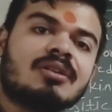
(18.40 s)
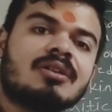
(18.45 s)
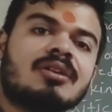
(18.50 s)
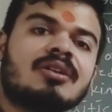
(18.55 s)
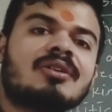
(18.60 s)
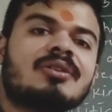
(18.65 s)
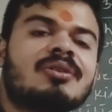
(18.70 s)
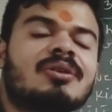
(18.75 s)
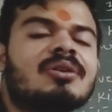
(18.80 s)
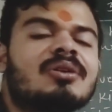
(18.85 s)

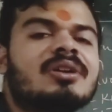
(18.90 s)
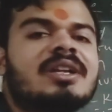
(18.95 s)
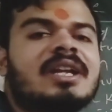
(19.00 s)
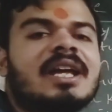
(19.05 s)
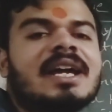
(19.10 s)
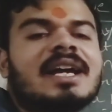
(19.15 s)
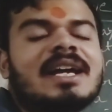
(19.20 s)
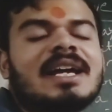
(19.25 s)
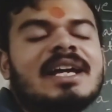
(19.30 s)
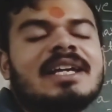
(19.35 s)
not
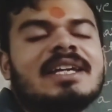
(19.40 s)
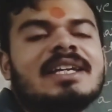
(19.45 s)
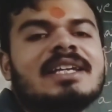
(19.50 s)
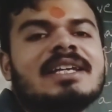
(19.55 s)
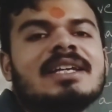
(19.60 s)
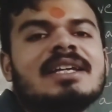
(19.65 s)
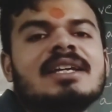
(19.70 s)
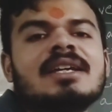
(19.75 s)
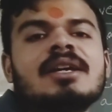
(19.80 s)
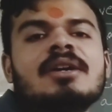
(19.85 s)
take
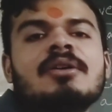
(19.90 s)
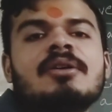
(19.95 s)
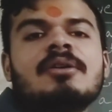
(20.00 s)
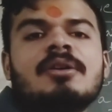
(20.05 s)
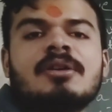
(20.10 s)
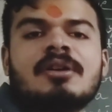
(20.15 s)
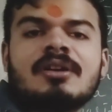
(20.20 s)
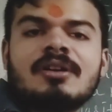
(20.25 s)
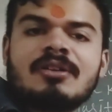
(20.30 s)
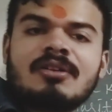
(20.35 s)
any
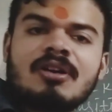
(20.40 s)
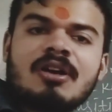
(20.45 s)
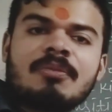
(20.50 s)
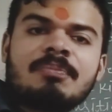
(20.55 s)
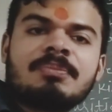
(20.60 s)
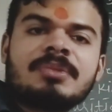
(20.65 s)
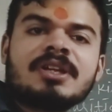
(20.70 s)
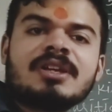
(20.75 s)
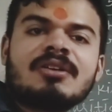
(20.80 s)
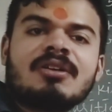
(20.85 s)

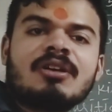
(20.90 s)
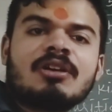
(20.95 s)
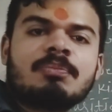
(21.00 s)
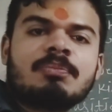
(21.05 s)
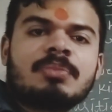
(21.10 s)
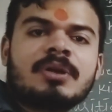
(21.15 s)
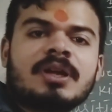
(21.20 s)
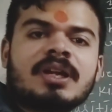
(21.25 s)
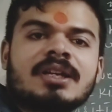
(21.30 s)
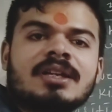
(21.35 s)
copy
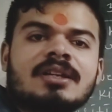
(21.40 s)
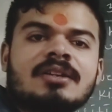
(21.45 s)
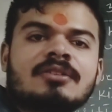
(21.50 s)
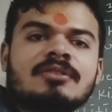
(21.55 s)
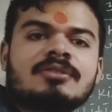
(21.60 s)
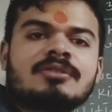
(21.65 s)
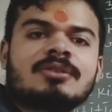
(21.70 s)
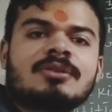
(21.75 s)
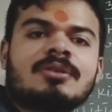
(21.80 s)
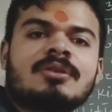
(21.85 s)
or pen,
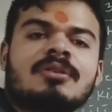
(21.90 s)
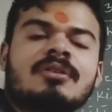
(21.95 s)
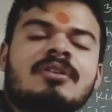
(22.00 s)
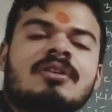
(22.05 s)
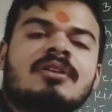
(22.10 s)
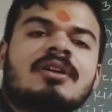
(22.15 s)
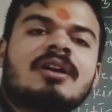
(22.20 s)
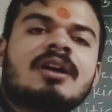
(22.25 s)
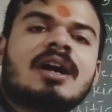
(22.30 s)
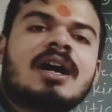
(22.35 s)

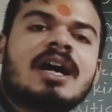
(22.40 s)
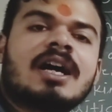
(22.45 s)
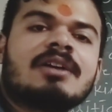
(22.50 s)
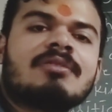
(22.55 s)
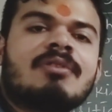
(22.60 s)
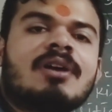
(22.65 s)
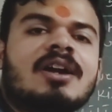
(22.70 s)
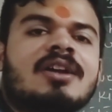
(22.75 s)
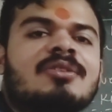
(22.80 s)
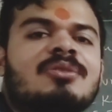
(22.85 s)
so I
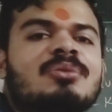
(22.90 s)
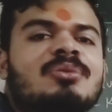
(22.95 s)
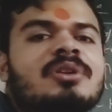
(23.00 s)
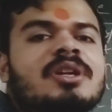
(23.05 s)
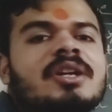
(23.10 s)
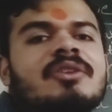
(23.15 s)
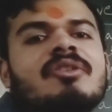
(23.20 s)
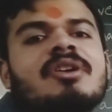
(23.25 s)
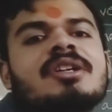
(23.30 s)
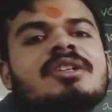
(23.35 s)
want to
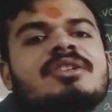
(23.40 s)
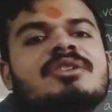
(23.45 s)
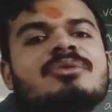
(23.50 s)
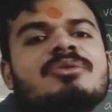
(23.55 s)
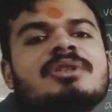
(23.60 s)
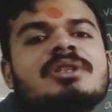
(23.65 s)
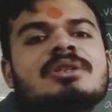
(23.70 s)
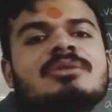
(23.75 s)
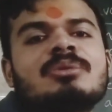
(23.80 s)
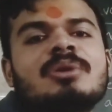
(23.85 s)
request
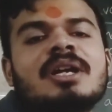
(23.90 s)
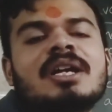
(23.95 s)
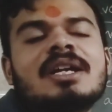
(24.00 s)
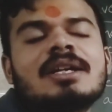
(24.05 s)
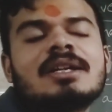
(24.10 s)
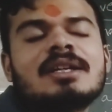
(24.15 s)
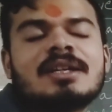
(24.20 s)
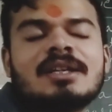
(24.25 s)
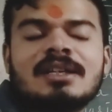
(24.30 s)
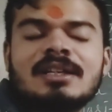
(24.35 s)
you
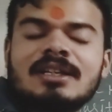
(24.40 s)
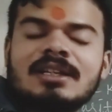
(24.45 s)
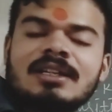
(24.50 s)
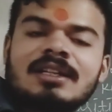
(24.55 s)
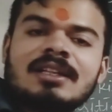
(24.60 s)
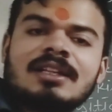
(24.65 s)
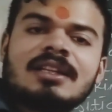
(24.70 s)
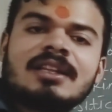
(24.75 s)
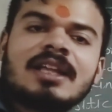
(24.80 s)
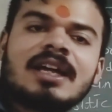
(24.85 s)
student
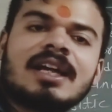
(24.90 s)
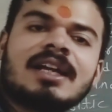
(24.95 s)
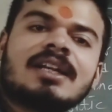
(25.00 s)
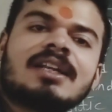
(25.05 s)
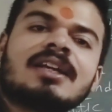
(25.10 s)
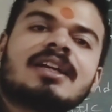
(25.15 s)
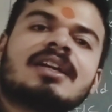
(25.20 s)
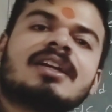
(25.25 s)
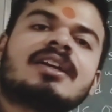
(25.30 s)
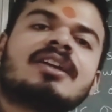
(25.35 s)

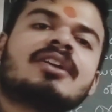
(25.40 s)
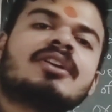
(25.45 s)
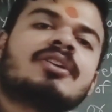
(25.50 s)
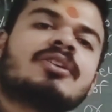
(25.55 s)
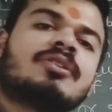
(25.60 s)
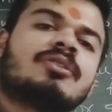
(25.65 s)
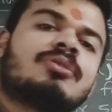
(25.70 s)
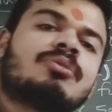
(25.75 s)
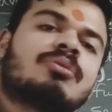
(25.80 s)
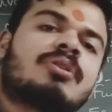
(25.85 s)
that
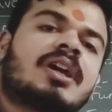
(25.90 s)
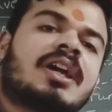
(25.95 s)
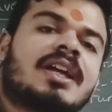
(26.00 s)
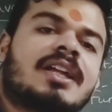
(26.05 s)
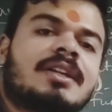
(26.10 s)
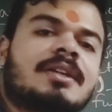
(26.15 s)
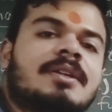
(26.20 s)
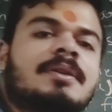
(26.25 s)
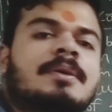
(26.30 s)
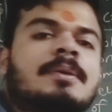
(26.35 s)
you
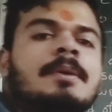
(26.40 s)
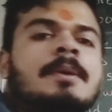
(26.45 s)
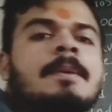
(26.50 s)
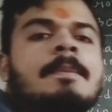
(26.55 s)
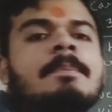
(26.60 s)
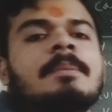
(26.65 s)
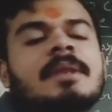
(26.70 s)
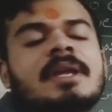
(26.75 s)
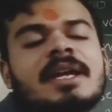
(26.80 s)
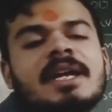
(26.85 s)
can
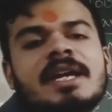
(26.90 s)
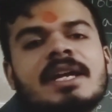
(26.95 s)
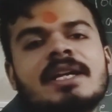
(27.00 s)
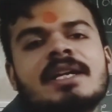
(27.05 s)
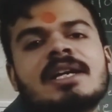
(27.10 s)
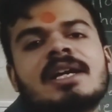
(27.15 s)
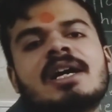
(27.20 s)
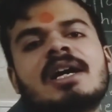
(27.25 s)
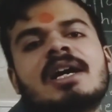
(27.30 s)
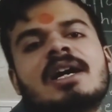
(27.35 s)

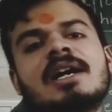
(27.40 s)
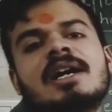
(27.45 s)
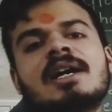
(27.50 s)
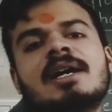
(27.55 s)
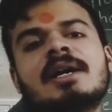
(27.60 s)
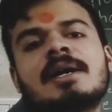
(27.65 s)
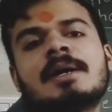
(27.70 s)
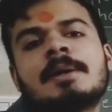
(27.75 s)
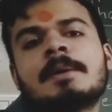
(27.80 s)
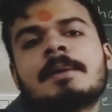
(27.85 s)
get
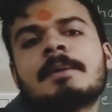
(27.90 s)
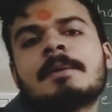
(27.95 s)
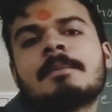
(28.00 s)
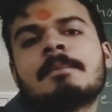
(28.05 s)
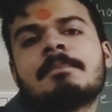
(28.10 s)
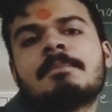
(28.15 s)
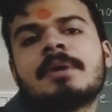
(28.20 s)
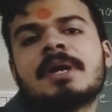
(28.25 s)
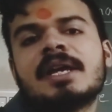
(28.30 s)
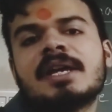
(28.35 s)
a
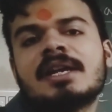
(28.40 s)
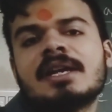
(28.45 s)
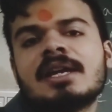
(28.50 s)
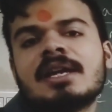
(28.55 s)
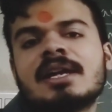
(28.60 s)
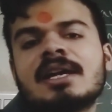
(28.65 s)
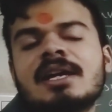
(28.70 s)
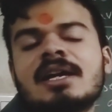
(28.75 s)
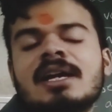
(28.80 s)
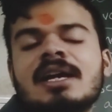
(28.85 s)

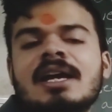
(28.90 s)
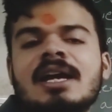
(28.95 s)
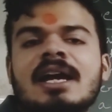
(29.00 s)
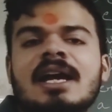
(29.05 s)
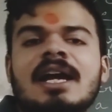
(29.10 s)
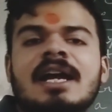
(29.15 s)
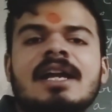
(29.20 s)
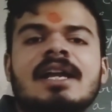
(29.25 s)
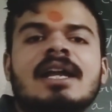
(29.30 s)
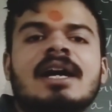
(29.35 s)
pen
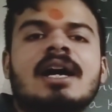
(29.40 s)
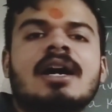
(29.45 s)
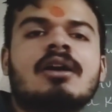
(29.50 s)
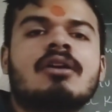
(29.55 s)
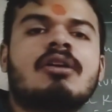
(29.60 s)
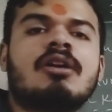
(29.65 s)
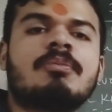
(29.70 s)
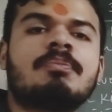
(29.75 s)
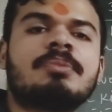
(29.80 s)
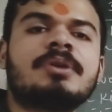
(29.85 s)
and a
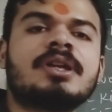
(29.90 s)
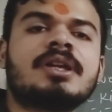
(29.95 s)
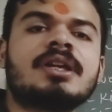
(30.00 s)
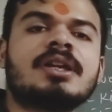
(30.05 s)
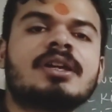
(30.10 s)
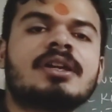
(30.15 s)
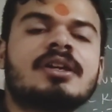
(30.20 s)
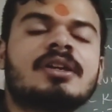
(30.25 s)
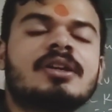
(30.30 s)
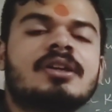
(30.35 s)

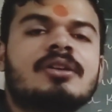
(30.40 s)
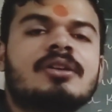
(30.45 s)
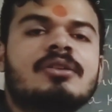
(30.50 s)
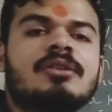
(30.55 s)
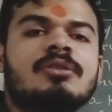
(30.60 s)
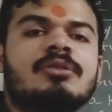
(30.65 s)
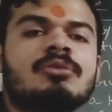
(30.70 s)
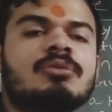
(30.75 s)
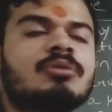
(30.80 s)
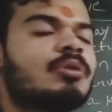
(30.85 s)
copy
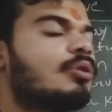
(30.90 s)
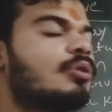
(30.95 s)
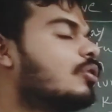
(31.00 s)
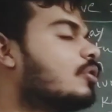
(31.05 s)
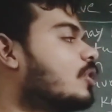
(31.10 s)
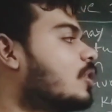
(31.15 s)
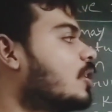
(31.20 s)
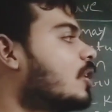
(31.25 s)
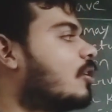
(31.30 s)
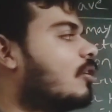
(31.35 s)
to
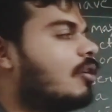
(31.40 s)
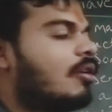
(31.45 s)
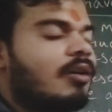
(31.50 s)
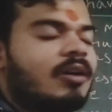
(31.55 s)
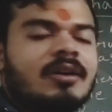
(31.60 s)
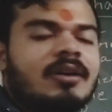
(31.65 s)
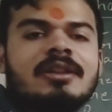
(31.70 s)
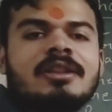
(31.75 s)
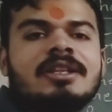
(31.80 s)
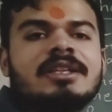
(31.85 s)
note
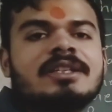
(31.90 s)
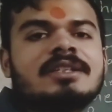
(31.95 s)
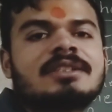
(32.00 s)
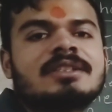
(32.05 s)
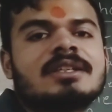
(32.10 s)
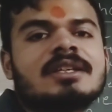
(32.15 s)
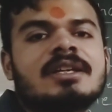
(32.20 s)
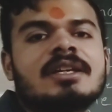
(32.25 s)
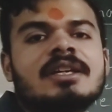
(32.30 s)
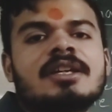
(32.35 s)
all
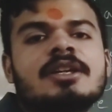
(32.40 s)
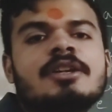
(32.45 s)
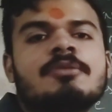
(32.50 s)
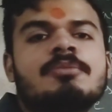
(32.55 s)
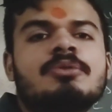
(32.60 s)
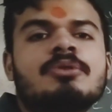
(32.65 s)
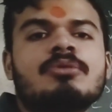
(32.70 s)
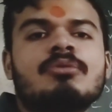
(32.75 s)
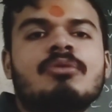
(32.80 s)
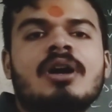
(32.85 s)
this.
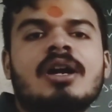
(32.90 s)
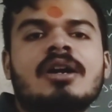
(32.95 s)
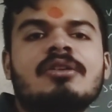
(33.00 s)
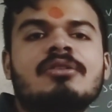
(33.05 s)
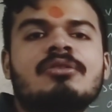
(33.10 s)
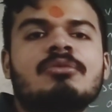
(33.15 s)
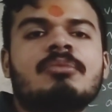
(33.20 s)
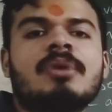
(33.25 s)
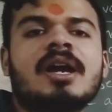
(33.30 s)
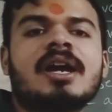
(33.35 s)
If you
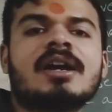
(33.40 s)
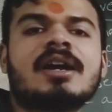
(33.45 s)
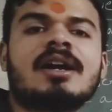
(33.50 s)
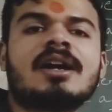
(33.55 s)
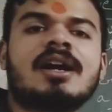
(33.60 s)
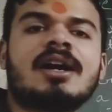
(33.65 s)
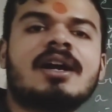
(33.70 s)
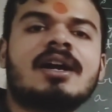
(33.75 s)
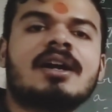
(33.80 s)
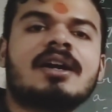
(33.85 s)
want to make
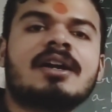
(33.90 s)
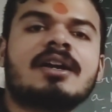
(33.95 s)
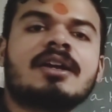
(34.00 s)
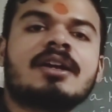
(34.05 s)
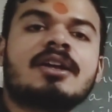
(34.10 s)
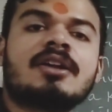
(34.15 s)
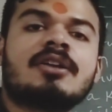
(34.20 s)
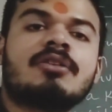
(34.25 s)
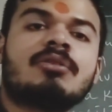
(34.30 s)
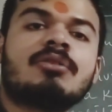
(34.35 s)
a
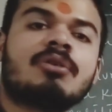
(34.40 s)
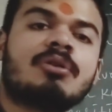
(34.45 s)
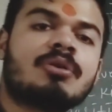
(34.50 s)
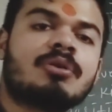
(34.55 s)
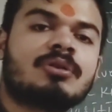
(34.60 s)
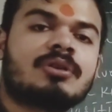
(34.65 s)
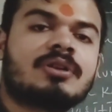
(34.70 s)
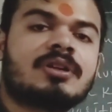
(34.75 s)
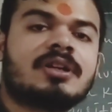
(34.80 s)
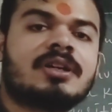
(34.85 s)

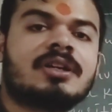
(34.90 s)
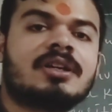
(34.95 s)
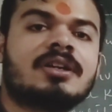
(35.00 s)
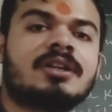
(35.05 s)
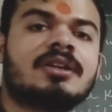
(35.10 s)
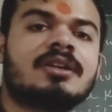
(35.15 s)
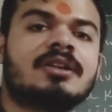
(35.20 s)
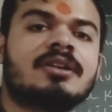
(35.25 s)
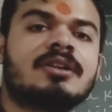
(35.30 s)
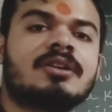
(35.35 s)
note,
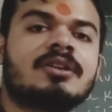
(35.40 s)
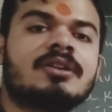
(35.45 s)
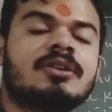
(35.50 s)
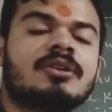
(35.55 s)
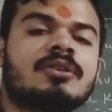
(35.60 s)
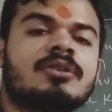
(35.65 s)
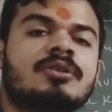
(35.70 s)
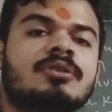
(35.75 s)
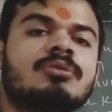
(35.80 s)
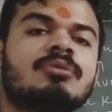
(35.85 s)

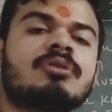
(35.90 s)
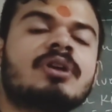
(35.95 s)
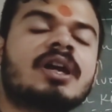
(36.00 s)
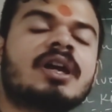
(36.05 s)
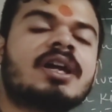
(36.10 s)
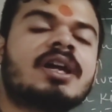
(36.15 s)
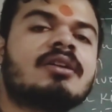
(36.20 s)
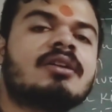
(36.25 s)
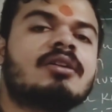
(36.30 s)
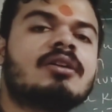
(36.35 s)
you
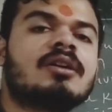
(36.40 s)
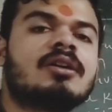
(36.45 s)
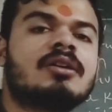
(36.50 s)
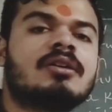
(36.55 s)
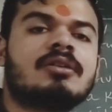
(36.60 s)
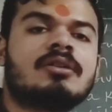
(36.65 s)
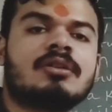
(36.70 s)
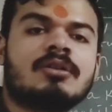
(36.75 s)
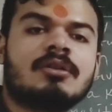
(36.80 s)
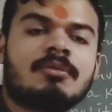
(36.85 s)
can
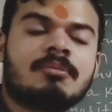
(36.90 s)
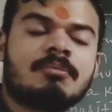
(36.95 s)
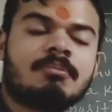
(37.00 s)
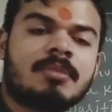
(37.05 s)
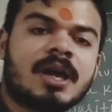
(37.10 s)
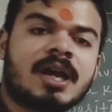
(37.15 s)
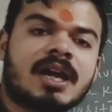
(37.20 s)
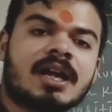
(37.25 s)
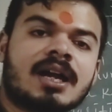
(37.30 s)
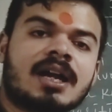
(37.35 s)

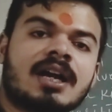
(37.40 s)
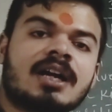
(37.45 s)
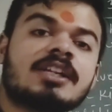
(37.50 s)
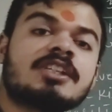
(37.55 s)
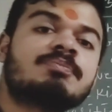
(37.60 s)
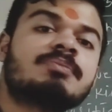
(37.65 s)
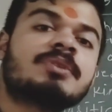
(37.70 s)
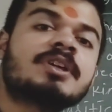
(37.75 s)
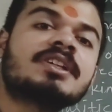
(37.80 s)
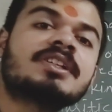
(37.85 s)
make a
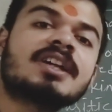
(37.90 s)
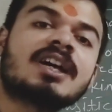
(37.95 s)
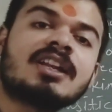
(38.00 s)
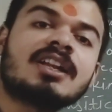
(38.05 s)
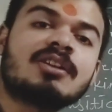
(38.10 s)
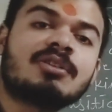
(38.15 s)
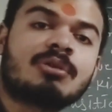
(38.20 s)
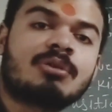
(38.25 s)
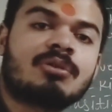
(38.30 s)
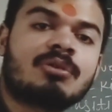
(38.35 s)
special
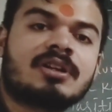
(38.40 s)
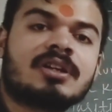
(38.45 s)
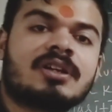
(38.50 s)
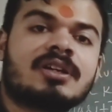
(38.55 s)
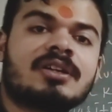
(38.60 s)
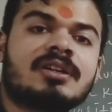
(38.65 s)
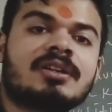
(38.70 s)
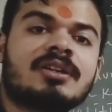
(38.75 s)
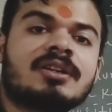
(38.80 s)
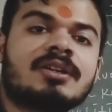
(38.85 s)
note
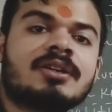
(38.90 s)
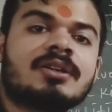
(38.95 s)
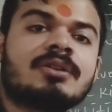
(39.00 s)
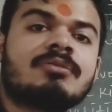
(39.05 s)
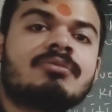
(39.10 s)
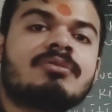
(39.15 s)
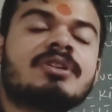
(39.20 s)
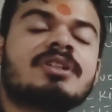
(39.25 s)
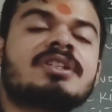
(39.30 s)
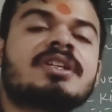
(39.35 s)

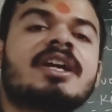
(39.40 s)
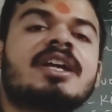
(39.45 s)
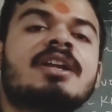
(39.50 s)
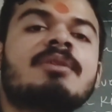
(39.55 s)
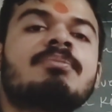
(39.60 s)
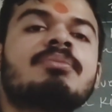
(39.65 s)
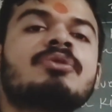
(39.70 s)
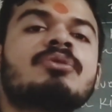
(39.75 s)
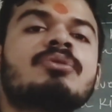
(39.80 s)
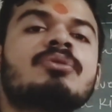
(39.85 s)
which
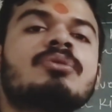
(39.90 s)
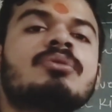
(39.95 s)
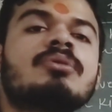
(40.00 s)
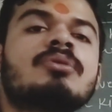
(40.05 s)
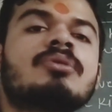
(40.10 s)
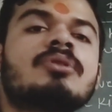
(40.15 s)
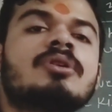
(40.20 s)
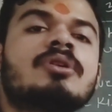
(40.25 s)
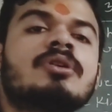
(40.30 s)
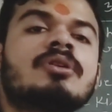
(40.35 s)
help
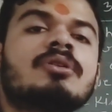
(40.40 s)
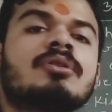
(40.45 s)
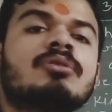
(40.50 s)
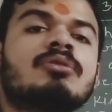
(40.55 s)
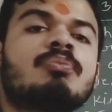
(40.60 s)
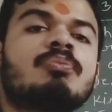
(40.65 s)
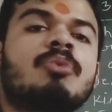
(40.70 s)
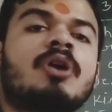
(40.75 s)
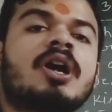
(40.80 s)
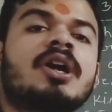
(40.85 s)
you
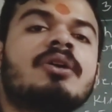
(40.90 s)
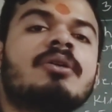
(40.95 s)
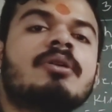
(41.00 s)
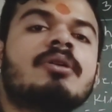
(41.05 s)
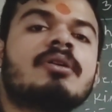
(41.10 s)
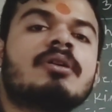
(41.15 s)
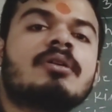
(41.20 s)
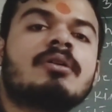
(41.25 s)
to